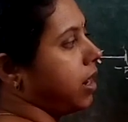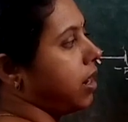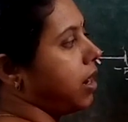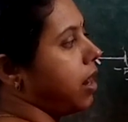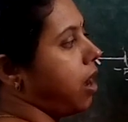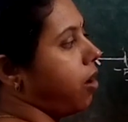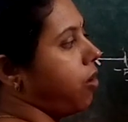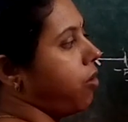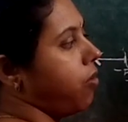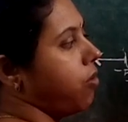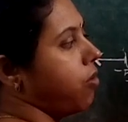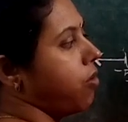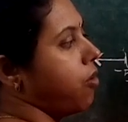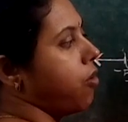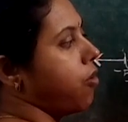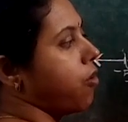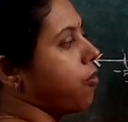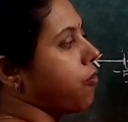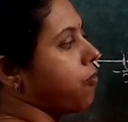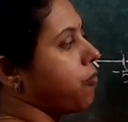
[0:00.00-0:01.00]
Now
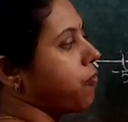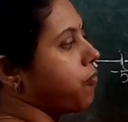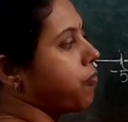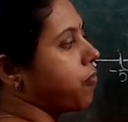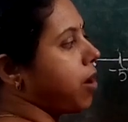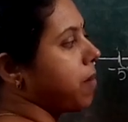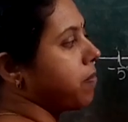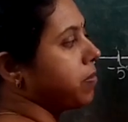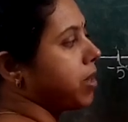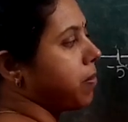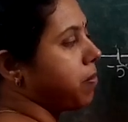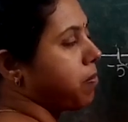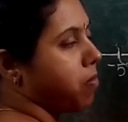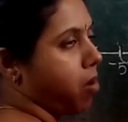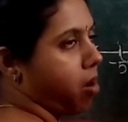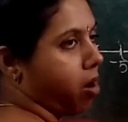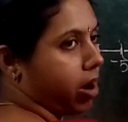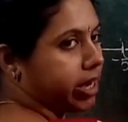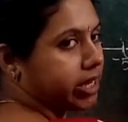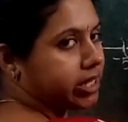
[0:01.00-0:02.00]
from the
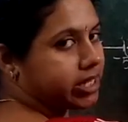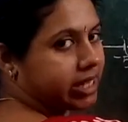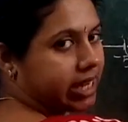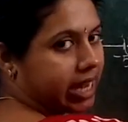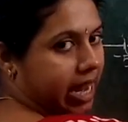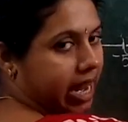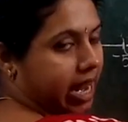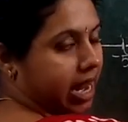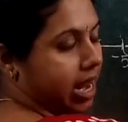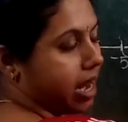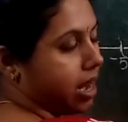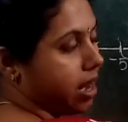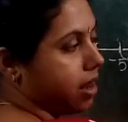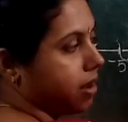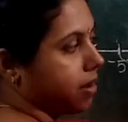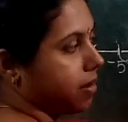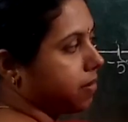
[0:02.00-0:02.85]
point A,